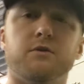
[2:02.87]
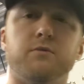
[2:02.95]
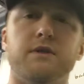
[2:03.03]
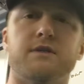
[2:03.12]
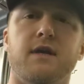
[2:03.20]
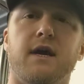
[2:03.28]
in
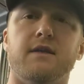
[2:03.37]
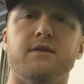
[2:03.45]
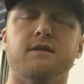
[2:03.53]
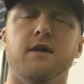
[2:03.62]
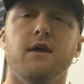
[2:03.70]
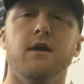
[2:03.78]
between
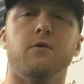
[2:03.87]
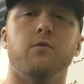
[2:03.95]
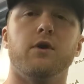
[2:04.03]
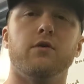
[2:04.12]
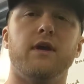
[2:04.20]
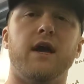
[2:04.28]
sets.
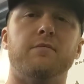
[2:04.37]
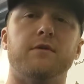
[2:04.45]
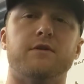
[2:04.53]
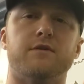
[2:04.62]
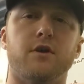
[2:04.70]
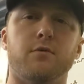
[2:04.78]
We only have
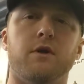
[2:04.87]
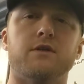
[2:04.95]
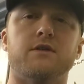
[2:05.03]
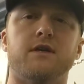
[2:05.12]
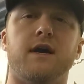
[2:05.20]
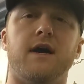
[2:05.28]
but so
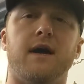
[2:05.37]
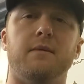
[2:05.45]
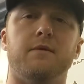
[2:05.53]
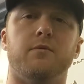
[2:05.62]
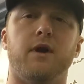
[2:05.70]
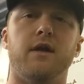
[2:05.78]
much
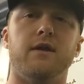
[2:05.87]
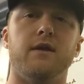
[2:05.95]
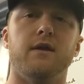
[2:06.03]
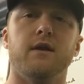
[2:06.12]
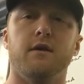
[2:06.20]
time, the way that